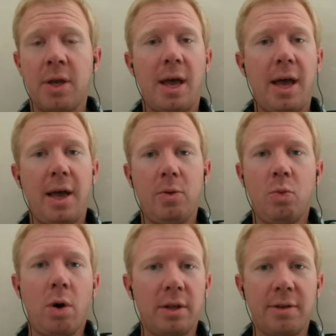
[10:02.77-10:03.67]
and
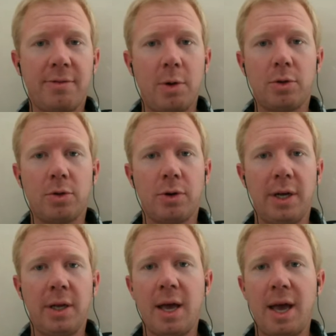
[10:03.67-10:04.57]
wanting the phone to
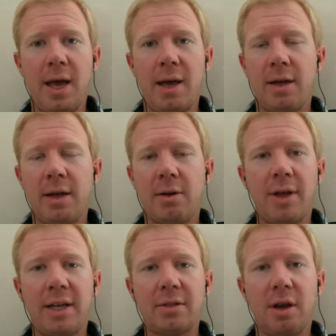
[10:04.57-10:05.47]
ring and all
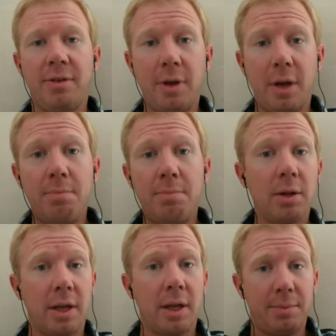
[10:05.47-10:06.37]
that stuff, and
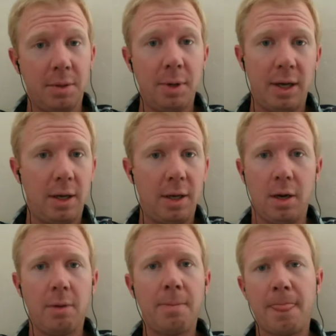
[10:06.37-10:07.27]
building up to being, you
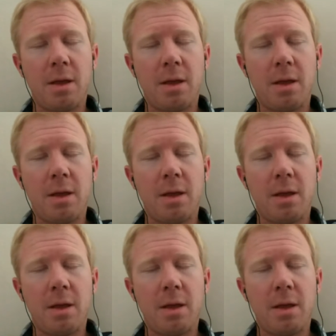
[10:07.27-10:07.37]
know,